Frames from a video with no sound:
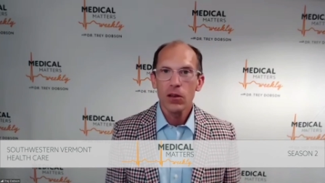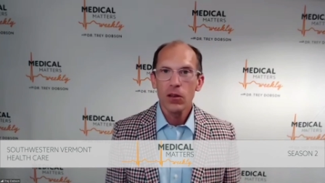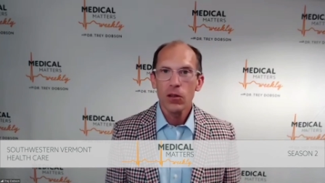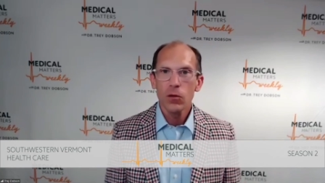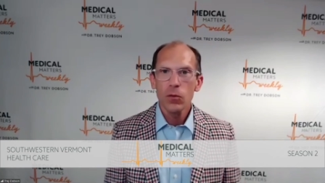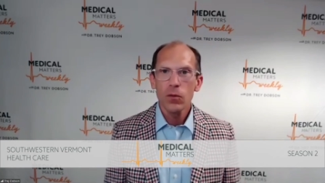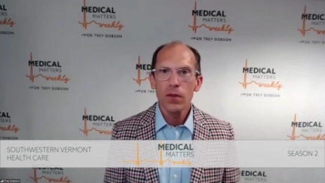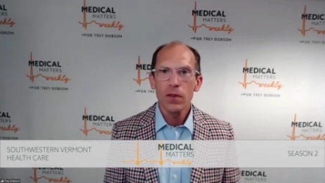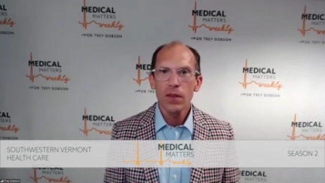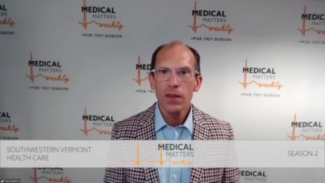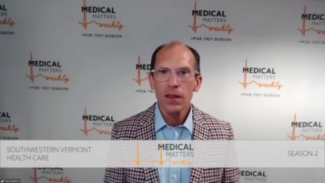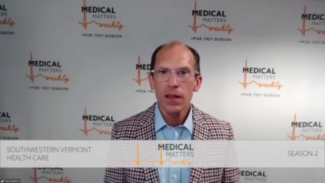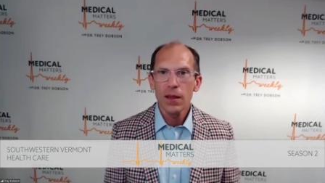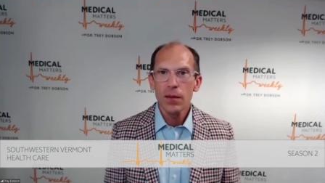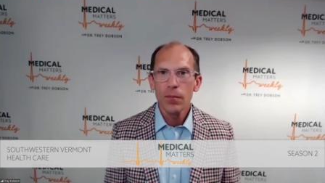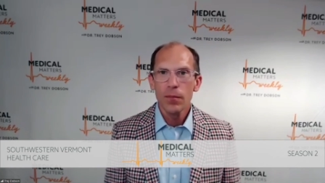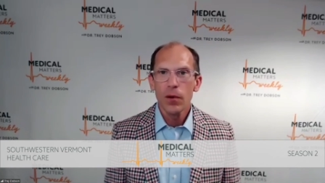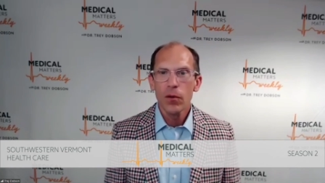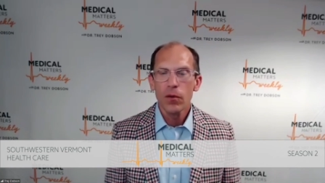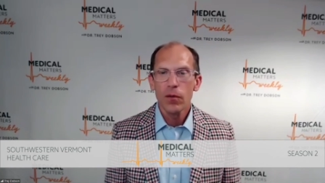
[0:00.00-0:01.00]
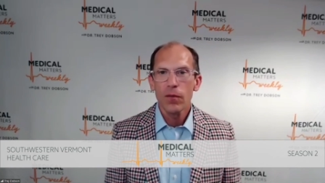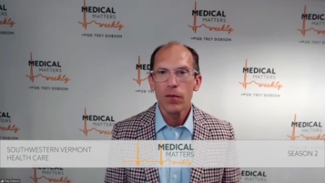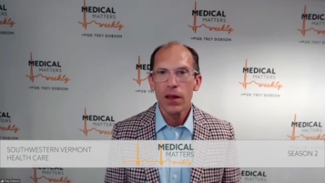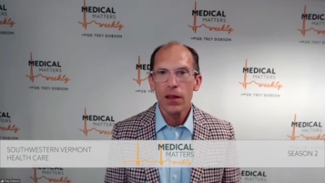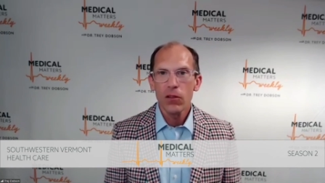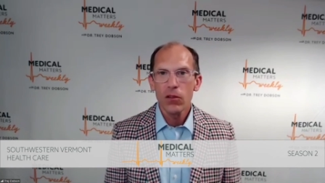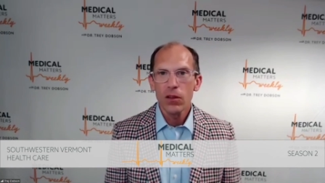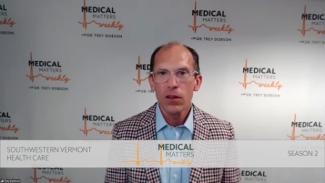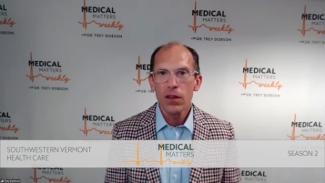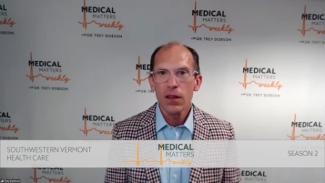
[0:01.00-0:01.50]
Do you see
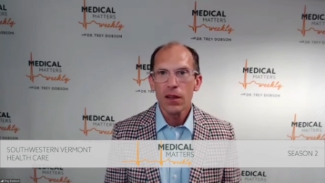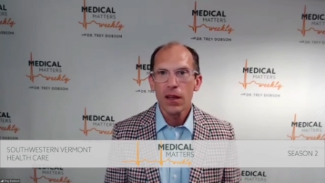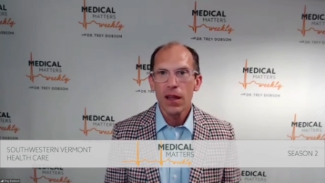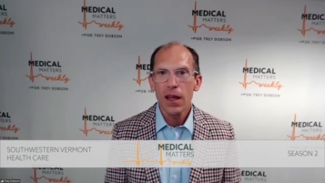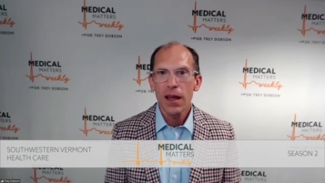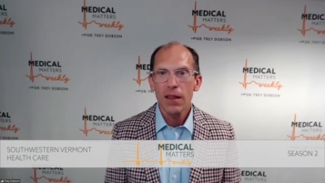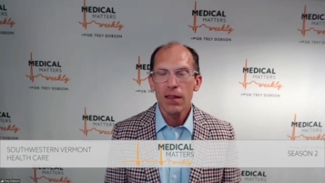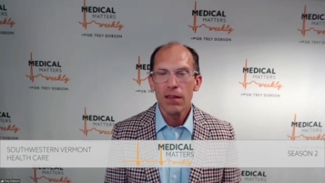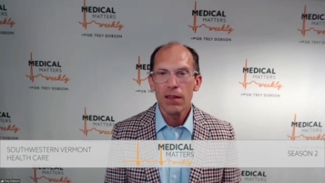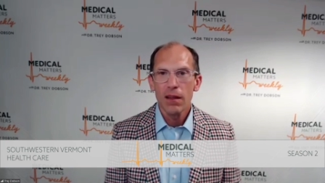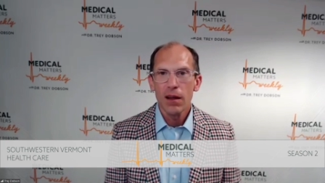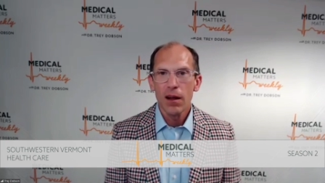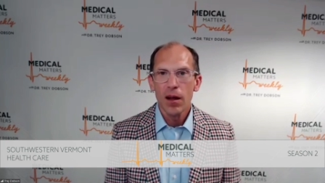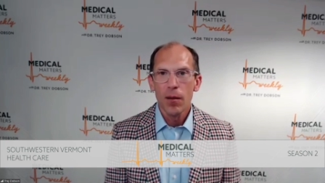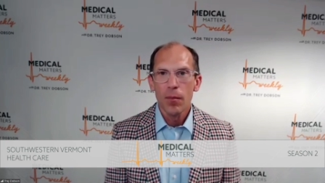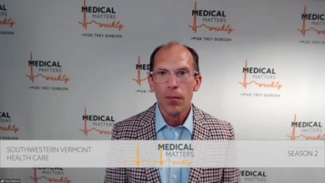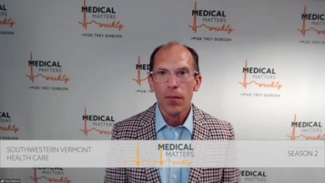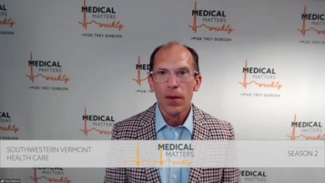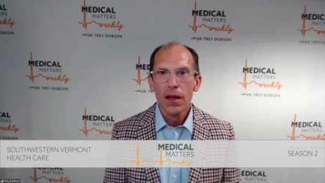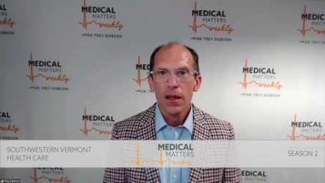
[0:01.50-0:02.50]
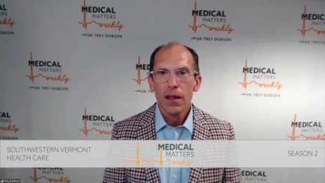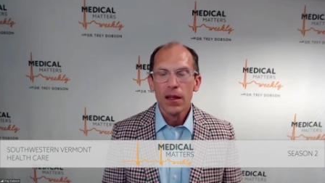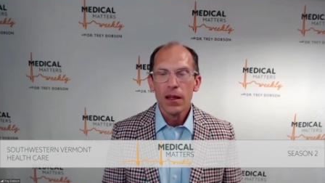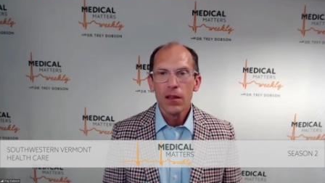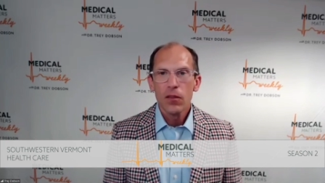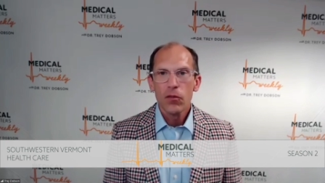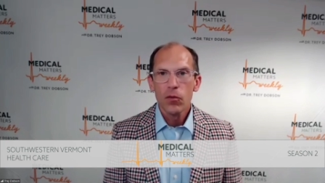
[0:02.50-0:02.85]
motivation as um,